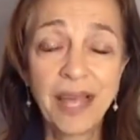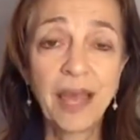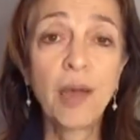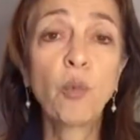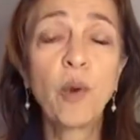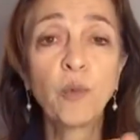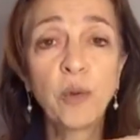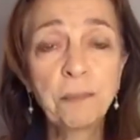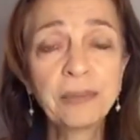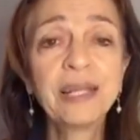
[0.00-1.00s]
And when
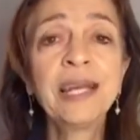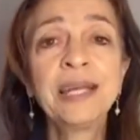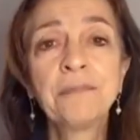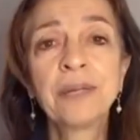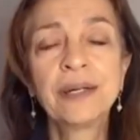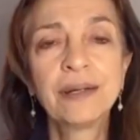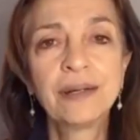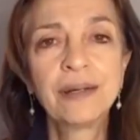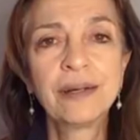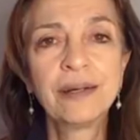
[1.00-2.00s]
we blame,
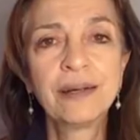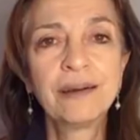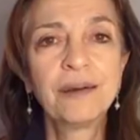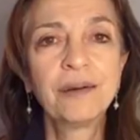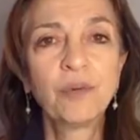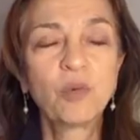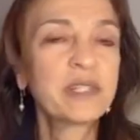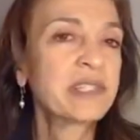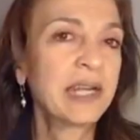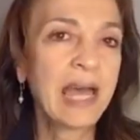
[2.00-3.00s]

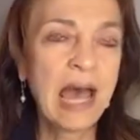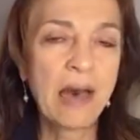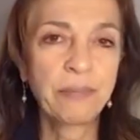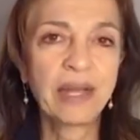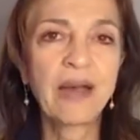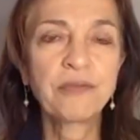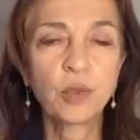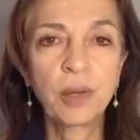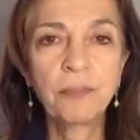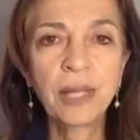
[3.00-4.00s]
what's going to happen
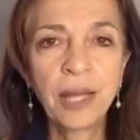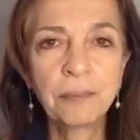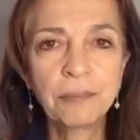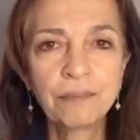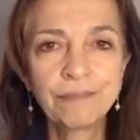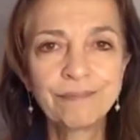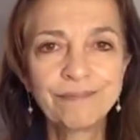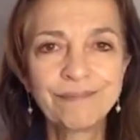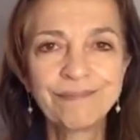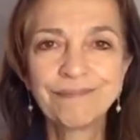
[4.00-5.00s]
after a blame?
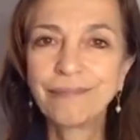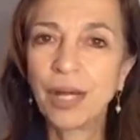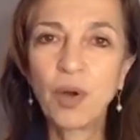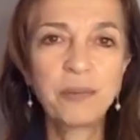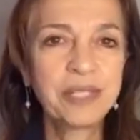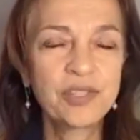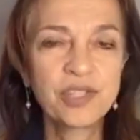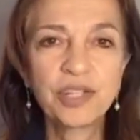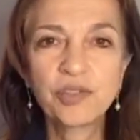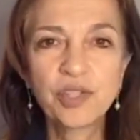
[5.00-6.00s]
By all means,
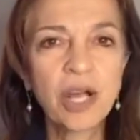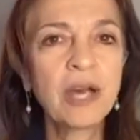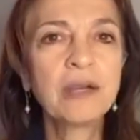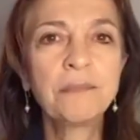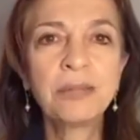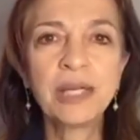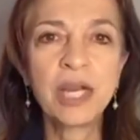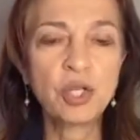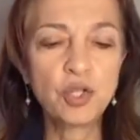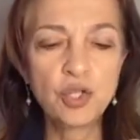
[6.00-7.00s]
there's going to be
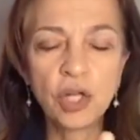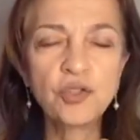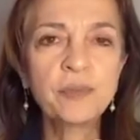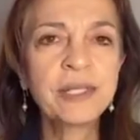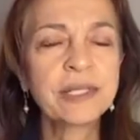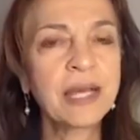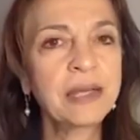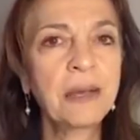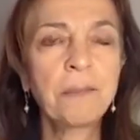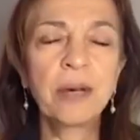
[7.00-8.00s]
a judgment and
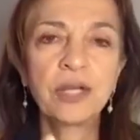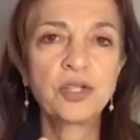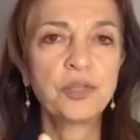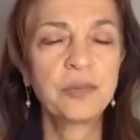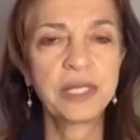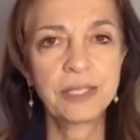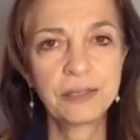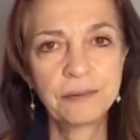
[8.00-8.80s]
a punishment.